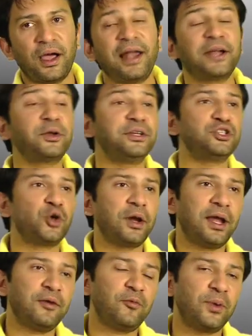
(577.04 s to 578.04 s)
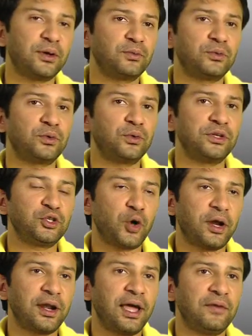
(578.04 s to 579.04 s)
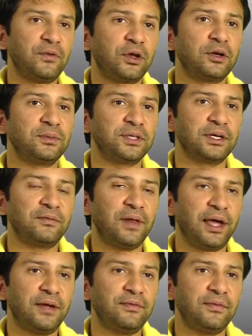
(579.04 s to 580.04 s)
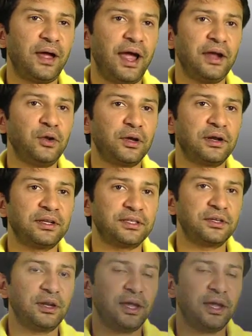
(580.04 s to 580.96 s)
like to enjoy life, because through enjoying life, you can observe life and you can listen to